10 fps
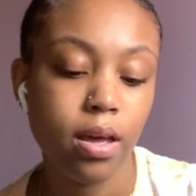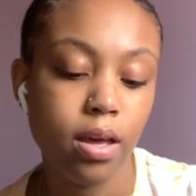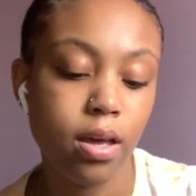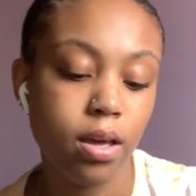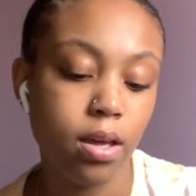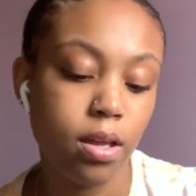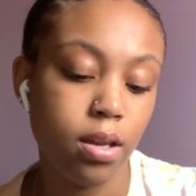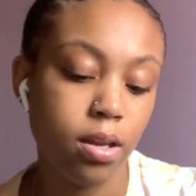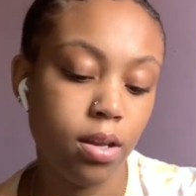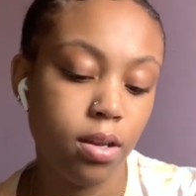
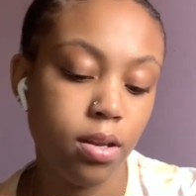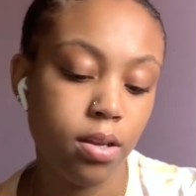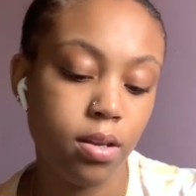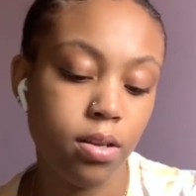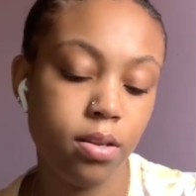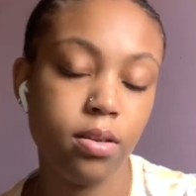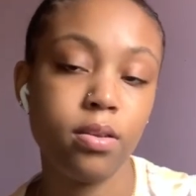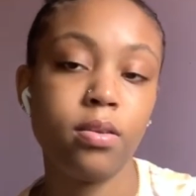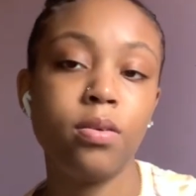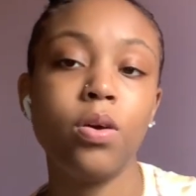And
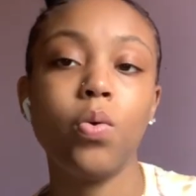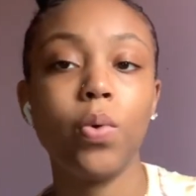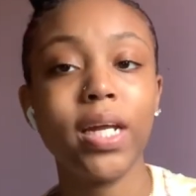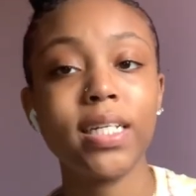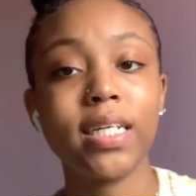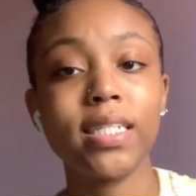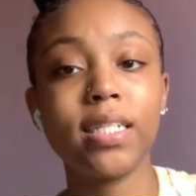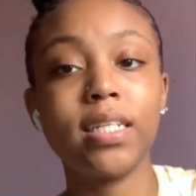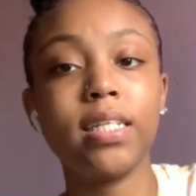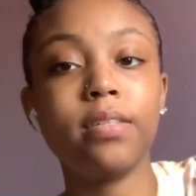when I
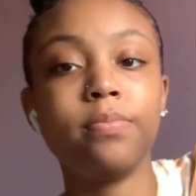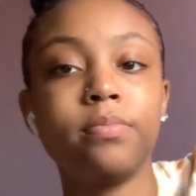tested it,